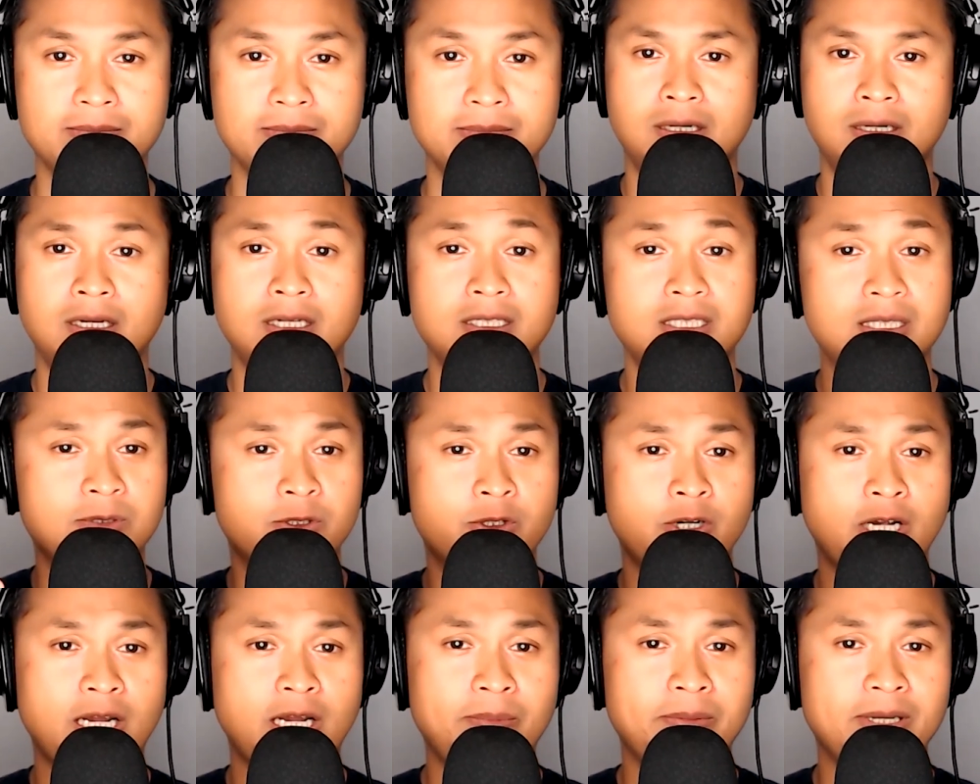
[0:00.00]

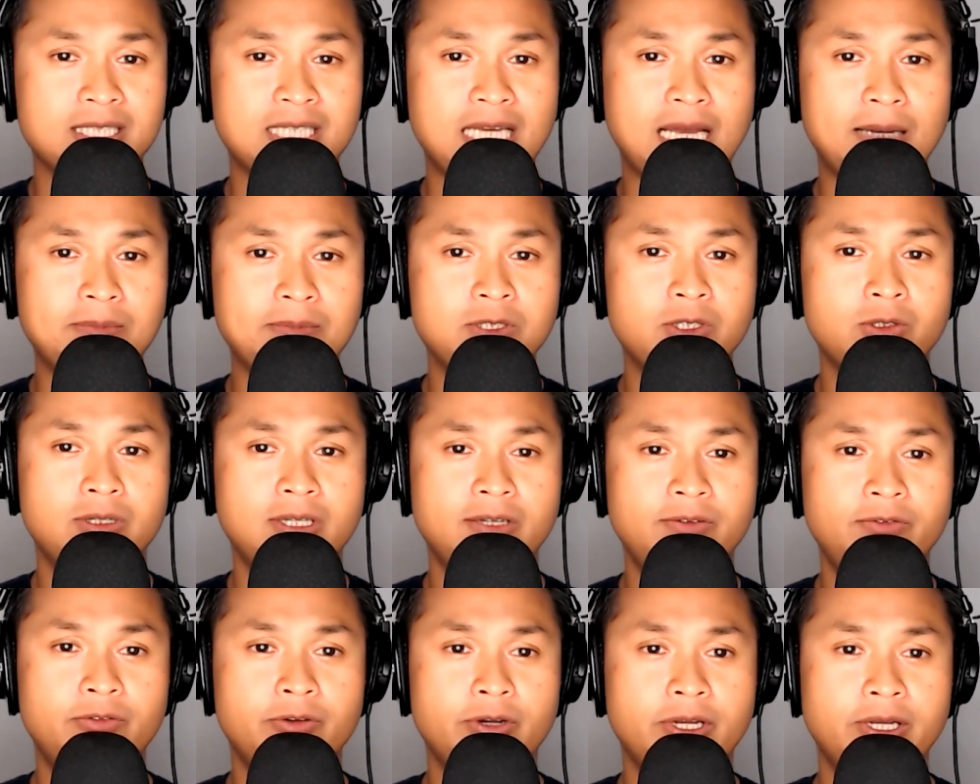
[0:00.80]
Subscribing is absolutely
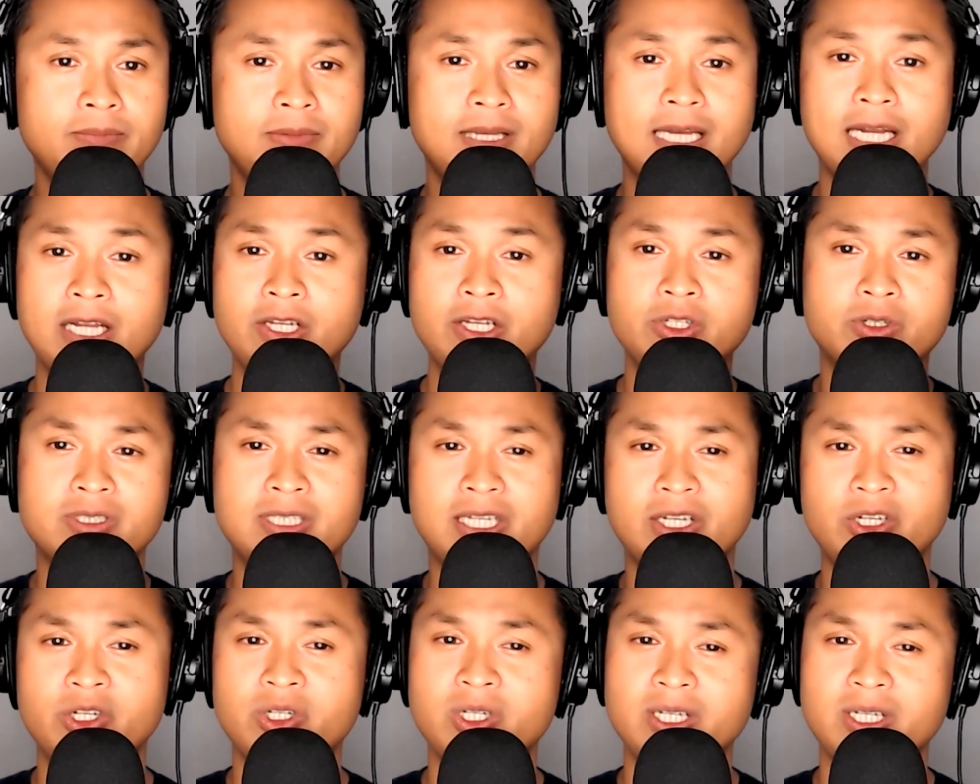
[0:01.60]
free and ensures that
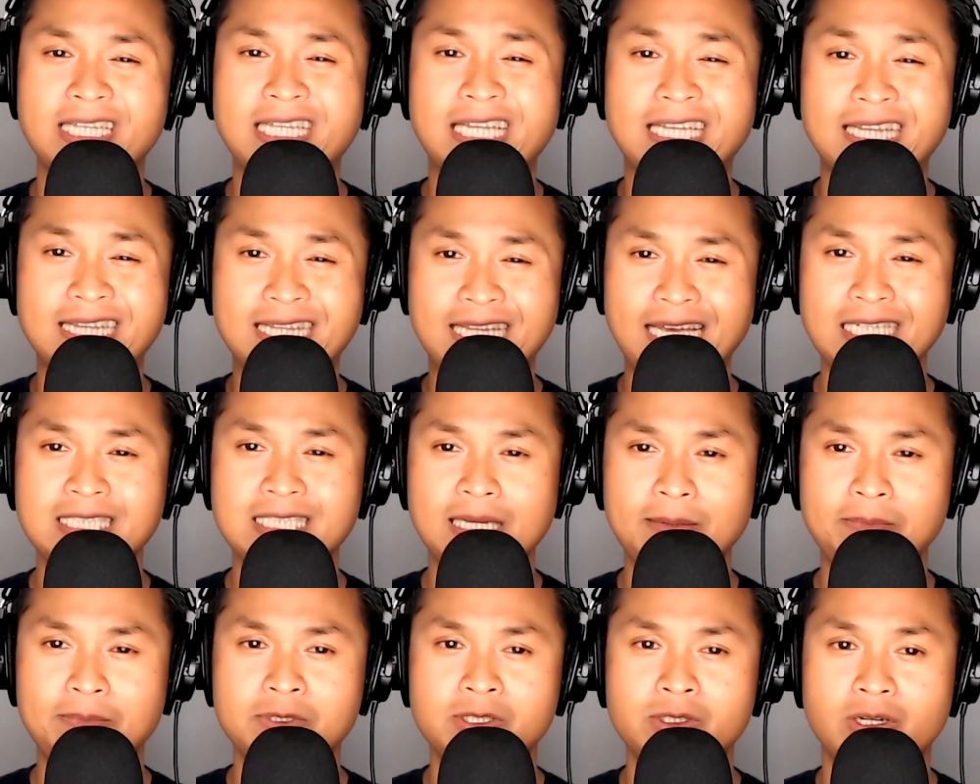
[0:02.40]
you'll get the next
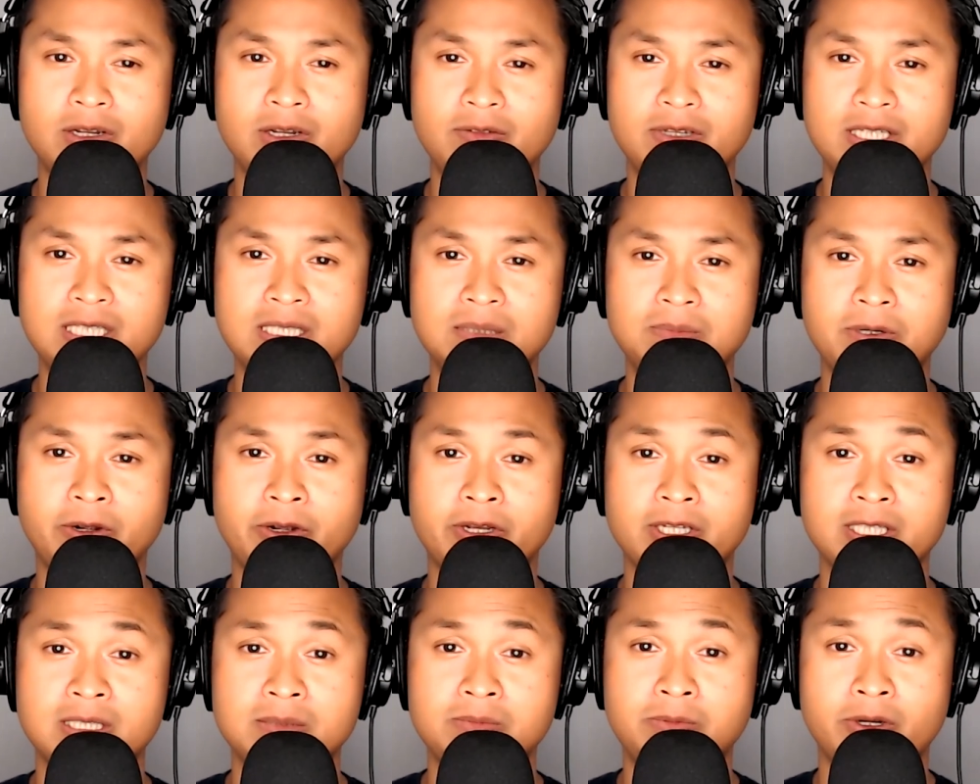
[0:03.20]
episode of Experience
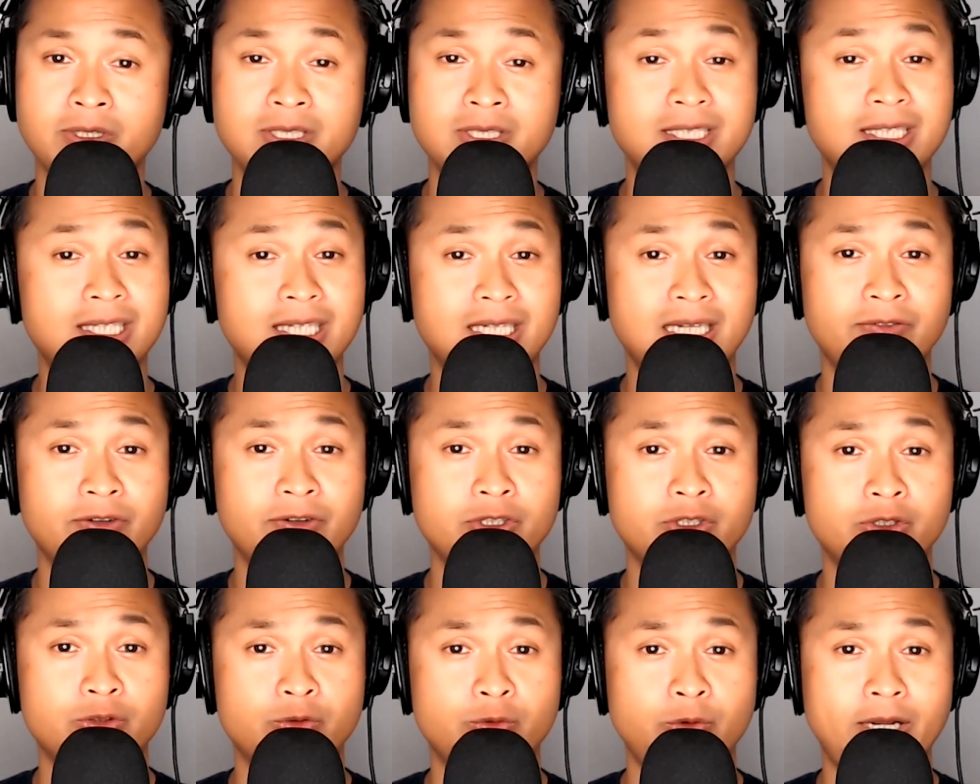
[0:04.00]
Points delivered
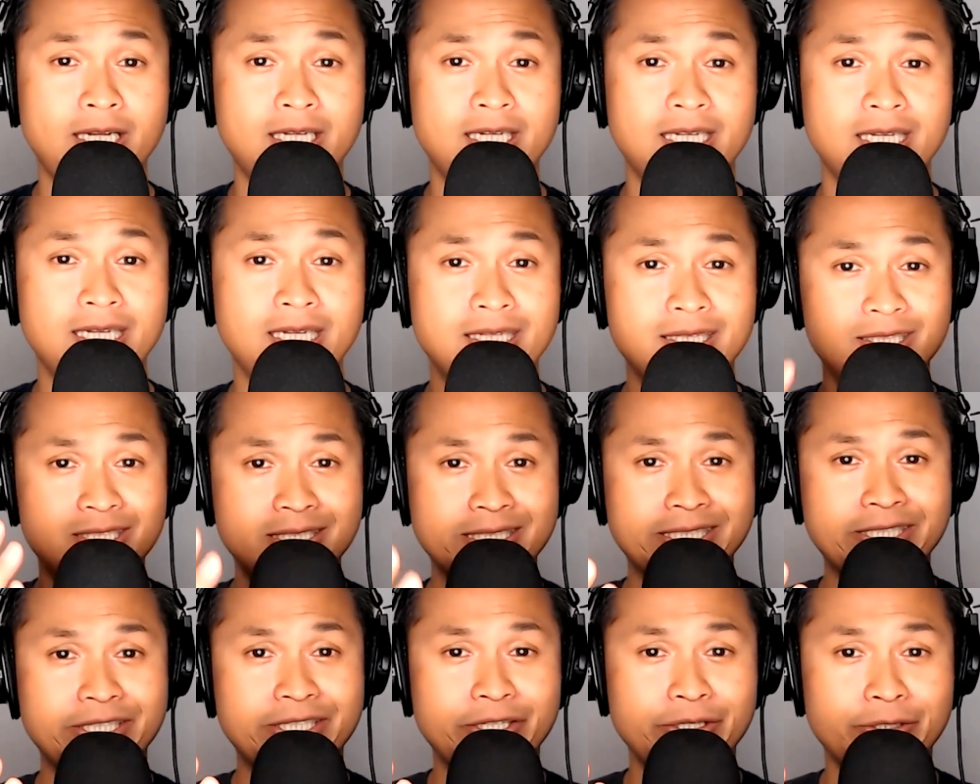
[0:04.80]
directly to
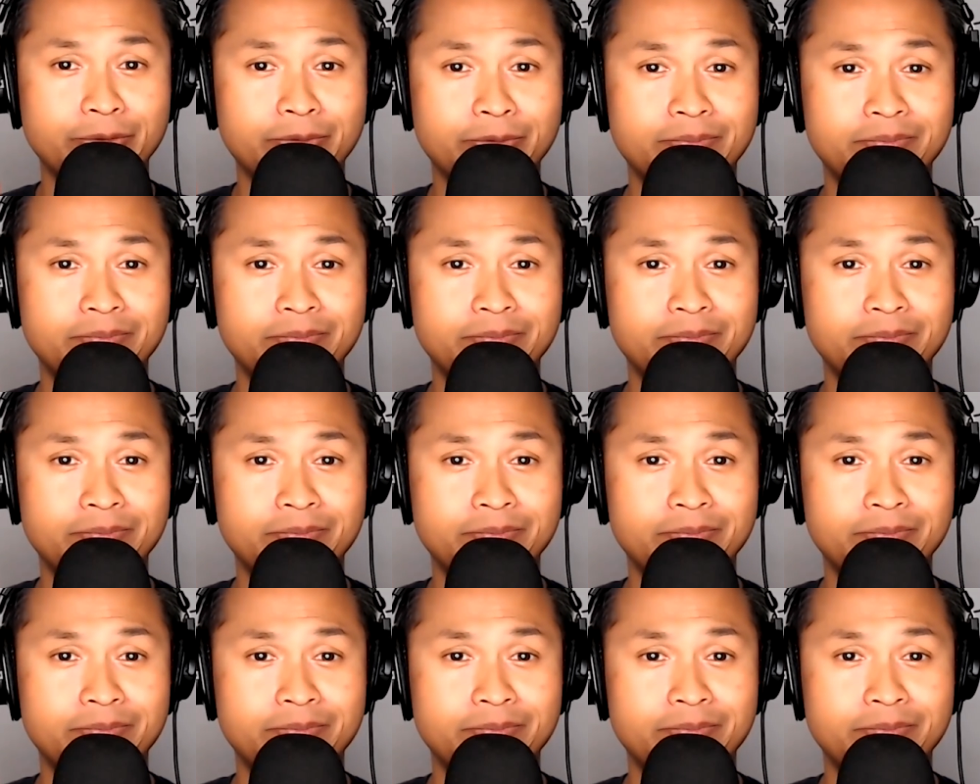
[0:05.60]
you.